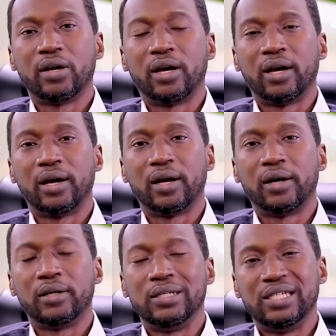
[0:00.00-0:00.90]
uh,
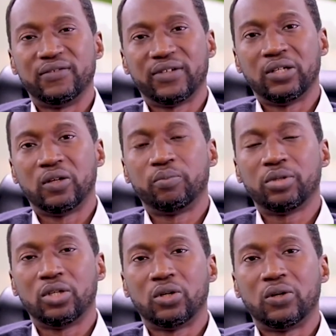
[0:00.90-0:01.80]
develop
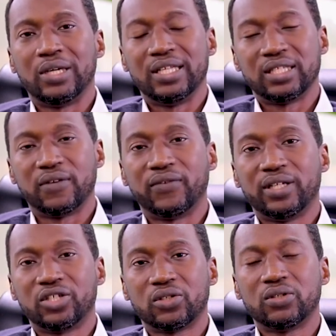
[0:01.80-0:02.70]
your
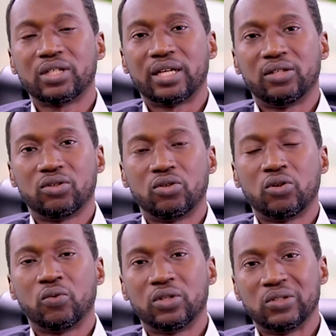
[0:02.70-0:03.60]
interventions and to
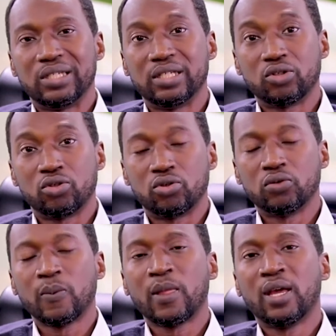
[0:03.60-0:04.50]
know what you need to do